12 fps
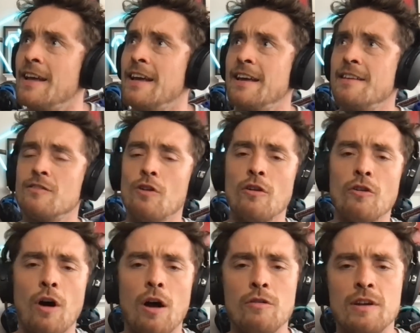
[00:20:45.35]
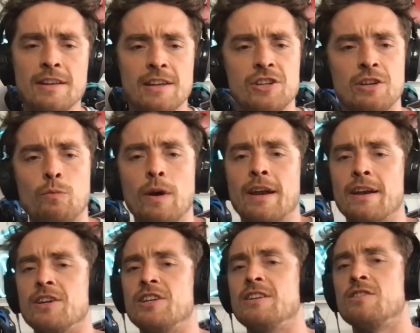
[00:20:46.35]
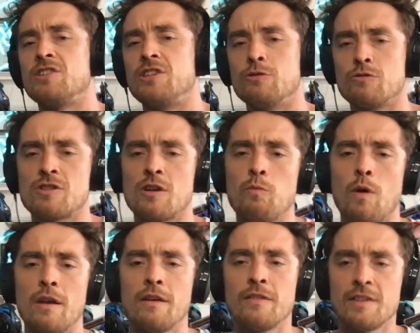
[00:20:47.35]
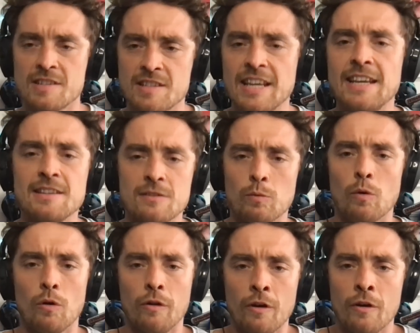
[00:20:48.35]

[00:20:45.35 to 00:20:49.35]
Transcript: is not only did she win, she also won the Stees Award.